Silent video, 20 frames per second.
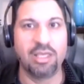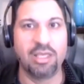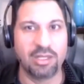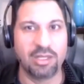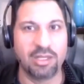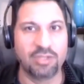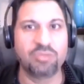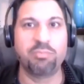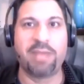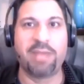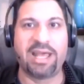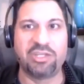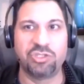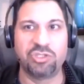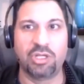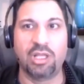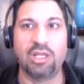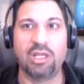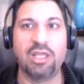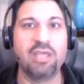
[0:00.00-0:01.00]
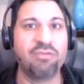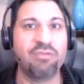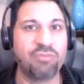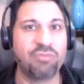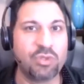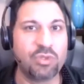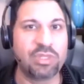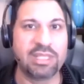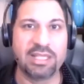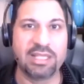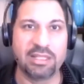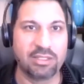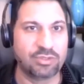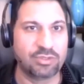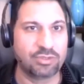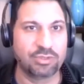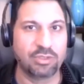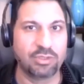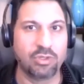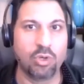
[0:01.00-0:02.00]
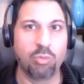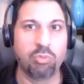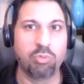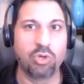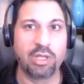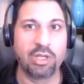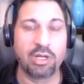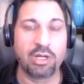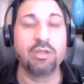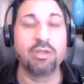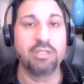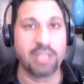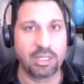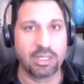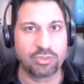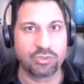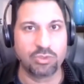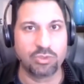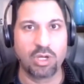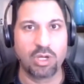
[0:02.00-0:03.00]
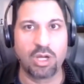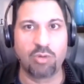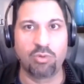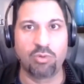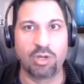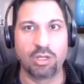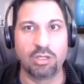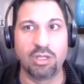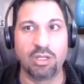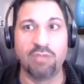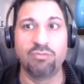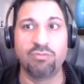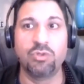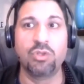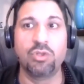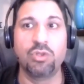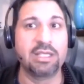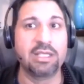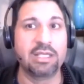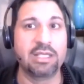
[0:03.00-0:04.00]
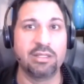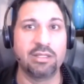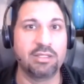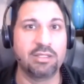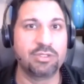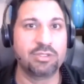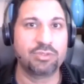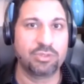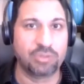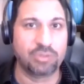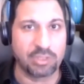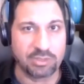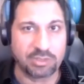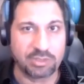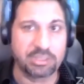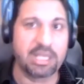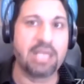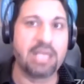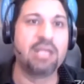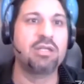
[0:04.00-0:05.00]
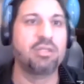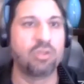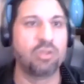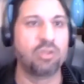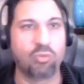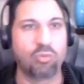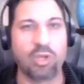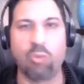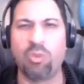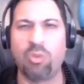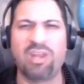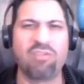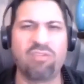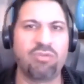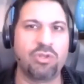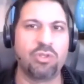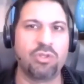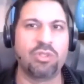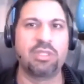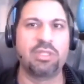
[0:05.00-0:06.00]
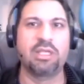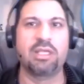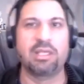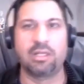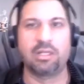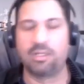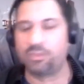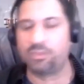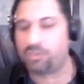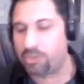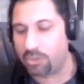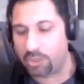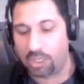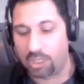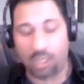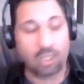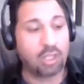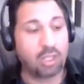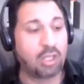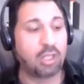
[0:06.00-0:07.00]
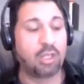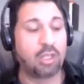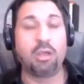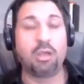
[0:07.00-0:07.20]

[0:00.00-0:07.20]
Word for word: It is magical. If you think this is a no-brainer, yes, you are right. If you're thinking this is insane, you're right. Whatever you think it is, okay?